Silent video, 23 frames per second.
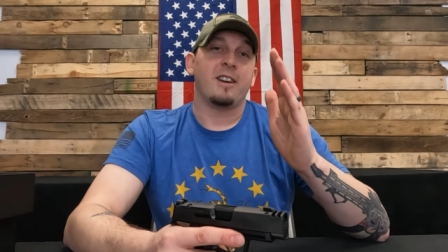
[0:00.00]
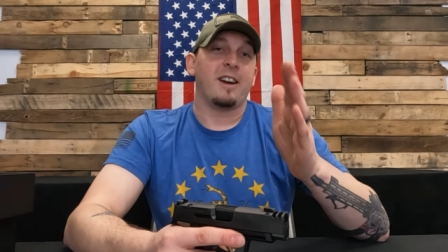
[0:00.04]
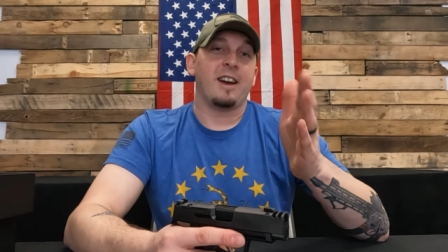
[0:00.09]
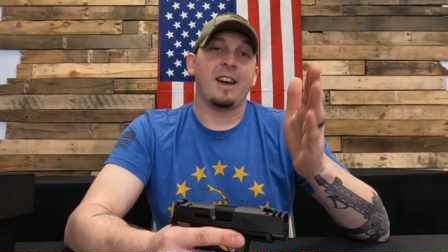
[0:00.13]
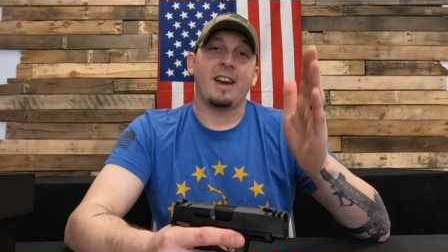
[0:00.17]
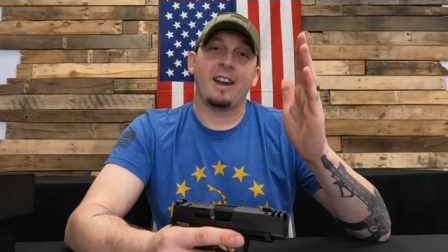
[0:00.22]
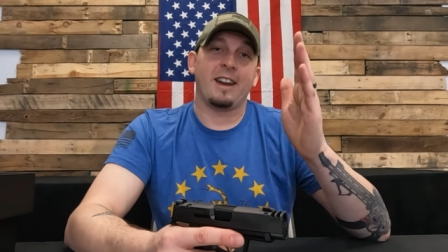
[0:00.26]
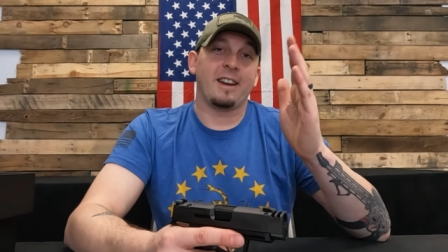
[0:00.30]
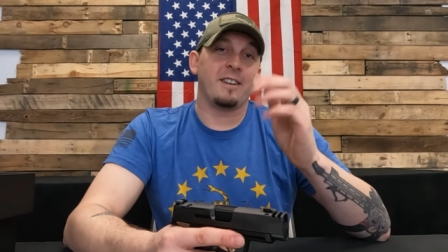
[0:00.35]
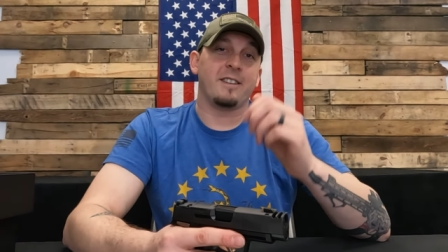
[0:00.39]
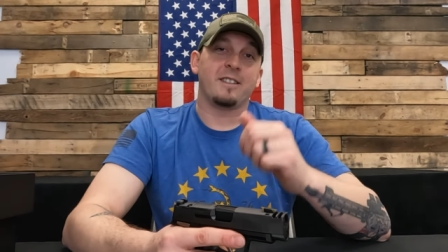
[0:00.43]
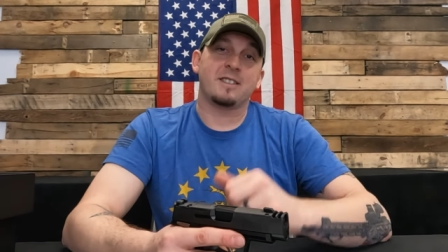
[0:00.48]

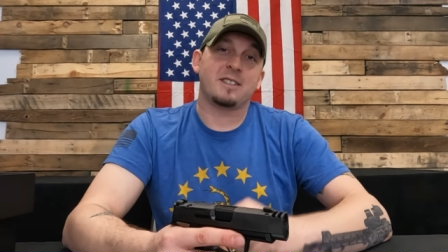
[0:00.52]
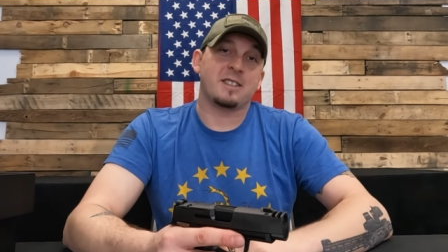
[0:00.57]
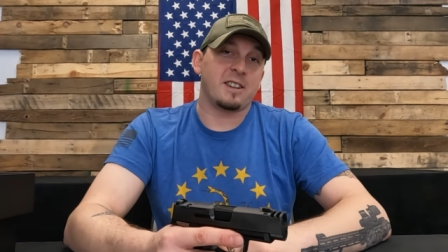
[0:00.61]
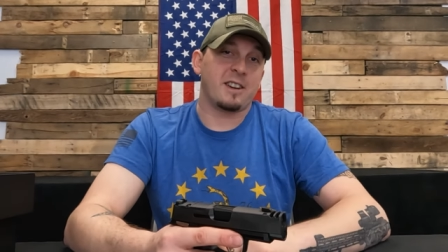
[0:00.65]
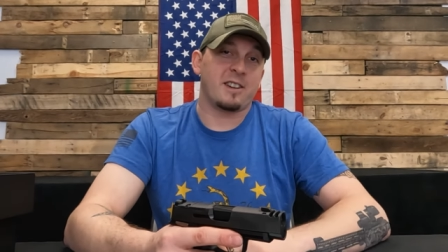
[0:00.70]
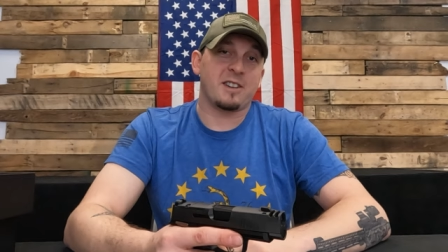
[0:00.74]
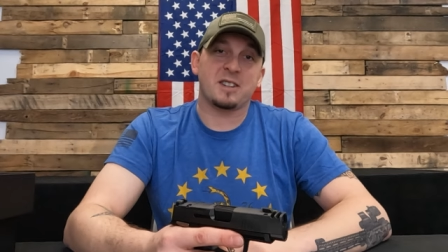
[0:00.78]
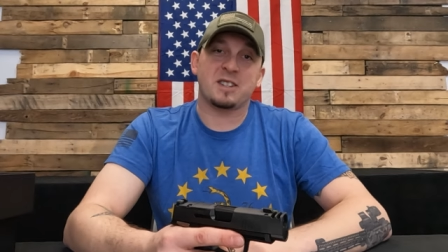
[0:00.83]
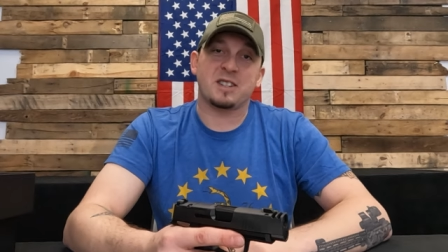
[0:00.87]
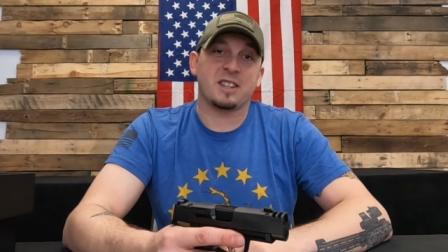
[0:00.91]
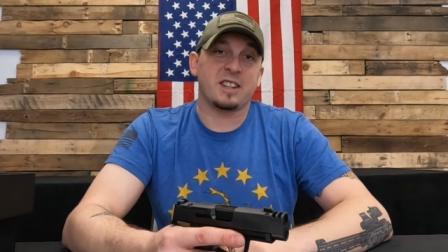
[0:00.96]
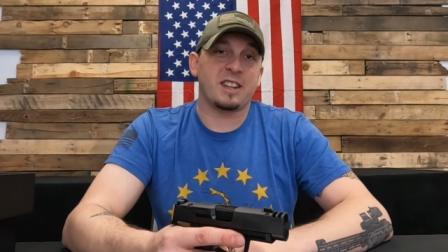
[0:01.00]
And
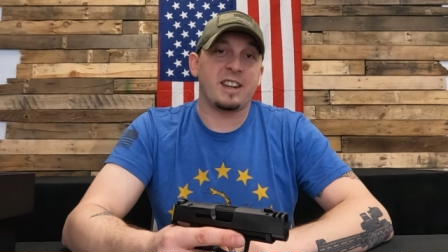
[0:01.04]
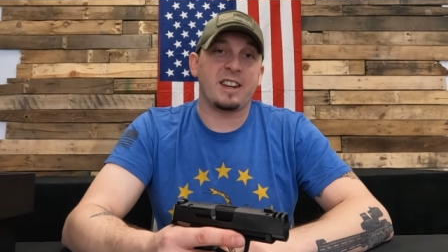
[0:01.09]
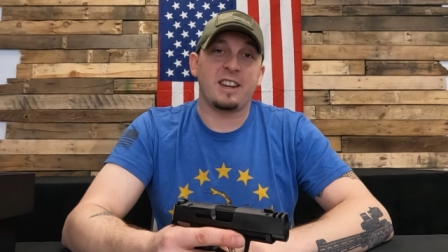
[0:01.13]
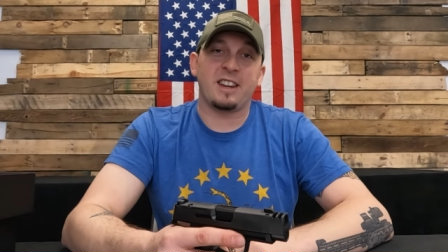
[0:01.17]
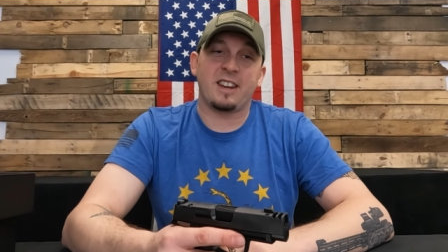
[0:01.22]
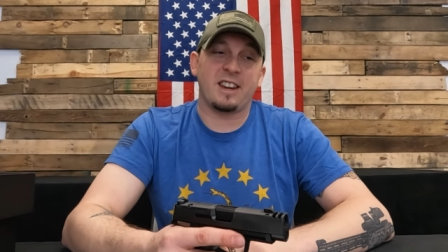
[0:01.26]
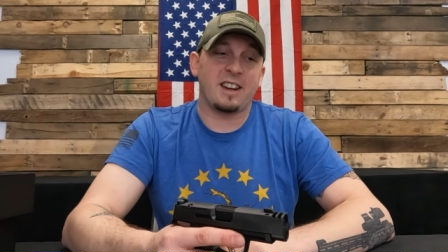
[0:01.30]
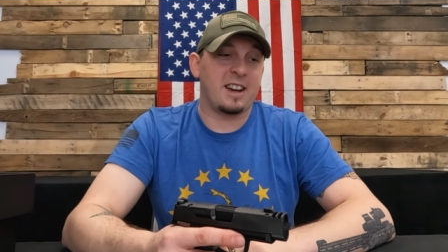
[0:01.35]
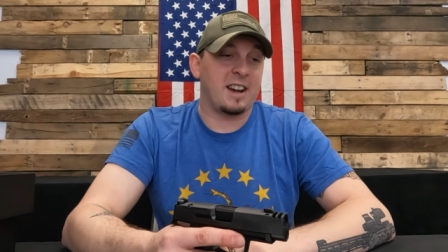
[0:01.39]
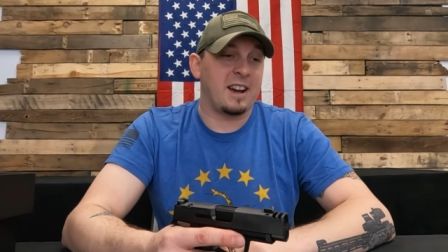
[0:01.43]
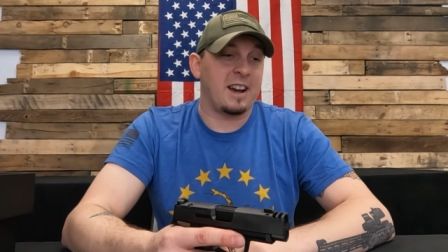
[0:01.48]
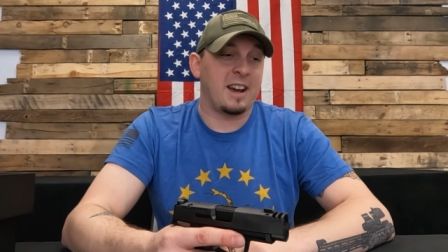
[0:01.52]

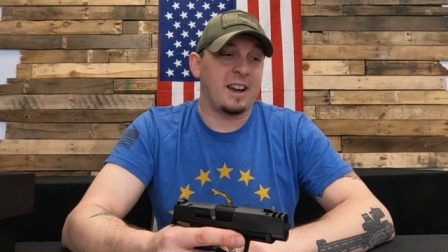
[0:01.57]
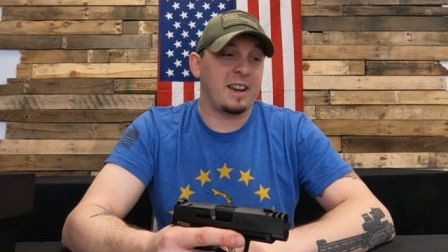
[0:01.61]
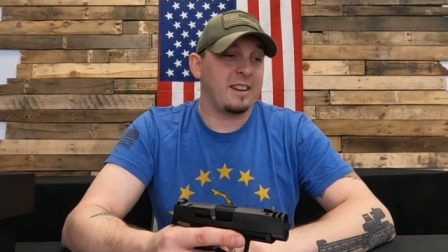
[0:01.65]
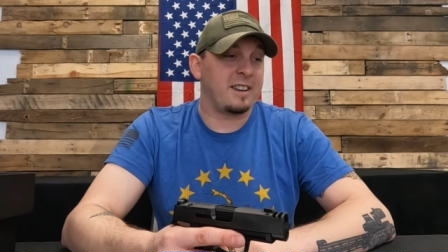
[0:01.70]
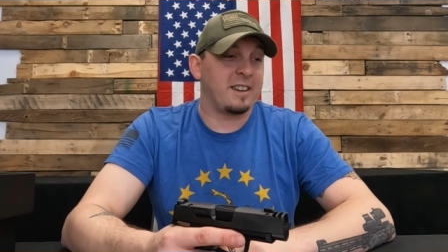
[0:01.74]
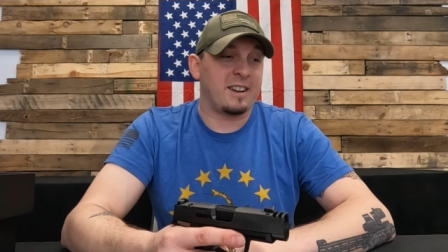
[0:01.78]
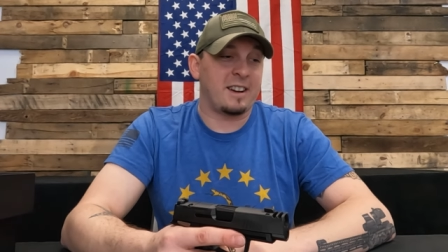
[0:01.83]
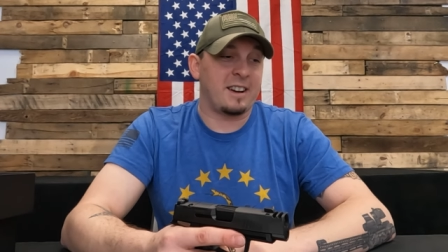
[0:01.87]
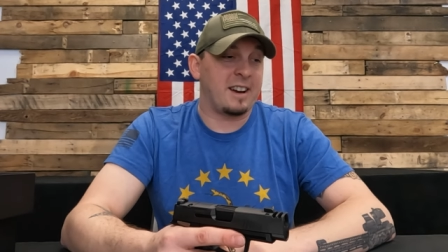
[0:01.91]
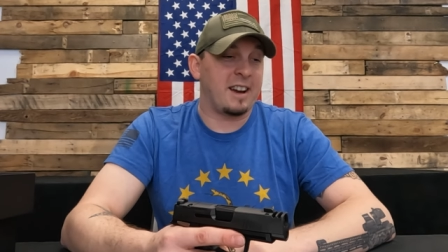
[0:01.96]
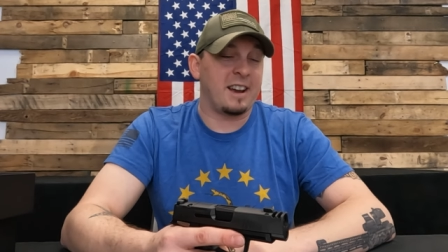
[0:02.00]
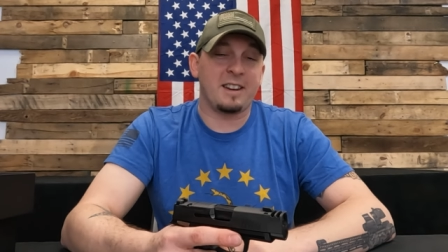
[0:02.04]
seriously, I,
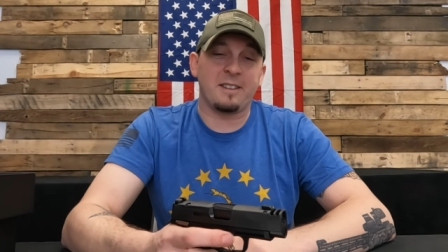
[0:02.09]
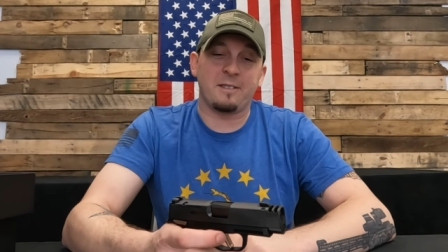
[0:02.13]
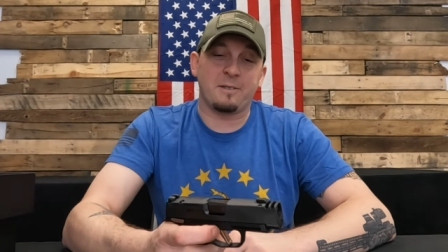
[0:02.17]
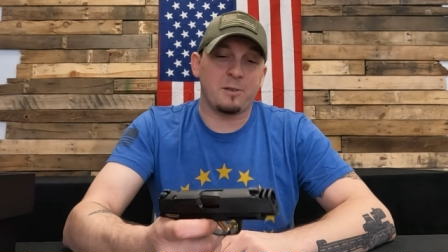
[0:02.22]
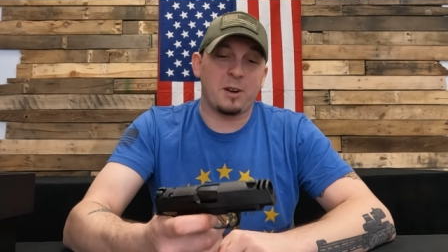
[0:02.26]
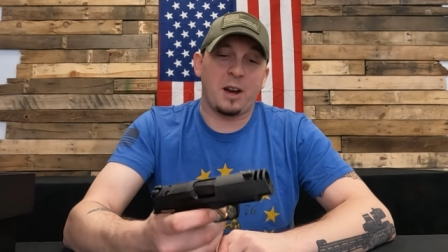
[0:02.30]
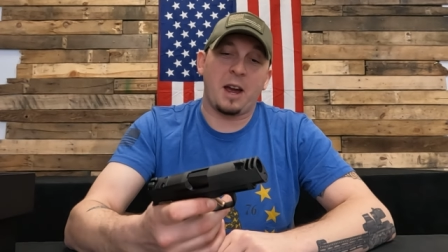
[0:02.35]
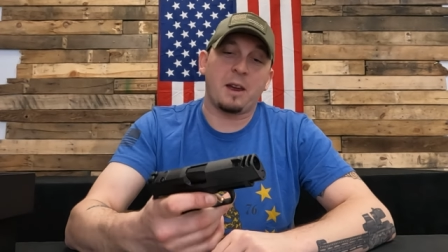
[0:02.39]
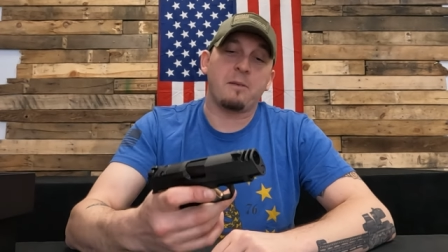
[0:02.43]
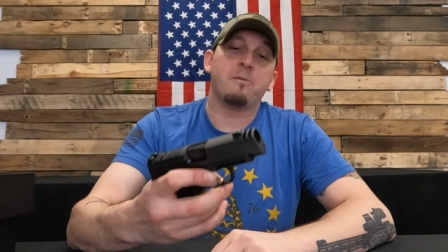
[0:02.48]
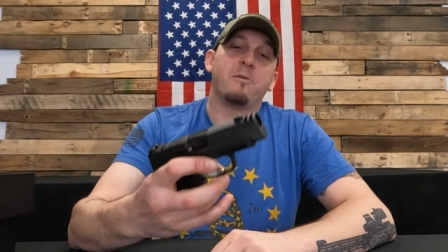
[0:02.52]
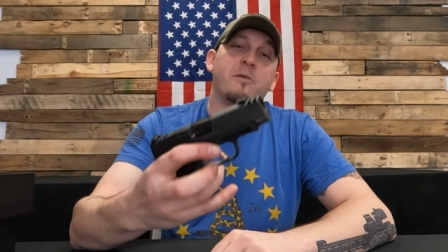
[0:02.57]
I
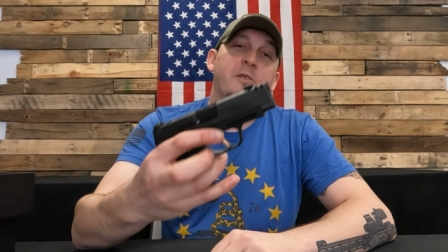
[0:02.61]
I'm